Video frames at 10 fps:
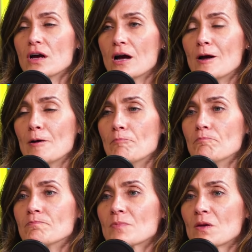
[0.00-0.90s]

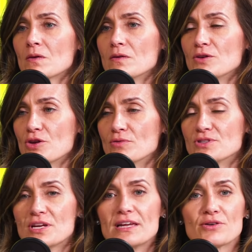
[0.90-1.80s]
you know,
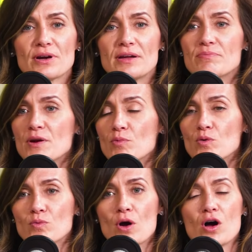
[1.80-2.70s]
to either admit we're
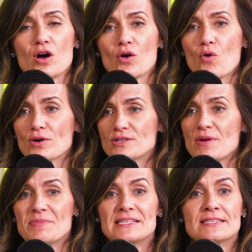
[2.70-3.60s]
wrong or to
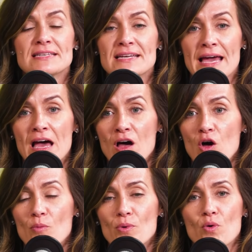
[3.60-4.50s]
maybe seek
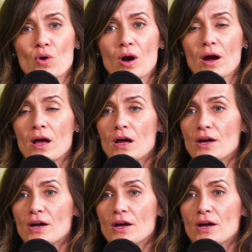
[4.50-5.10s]
help or,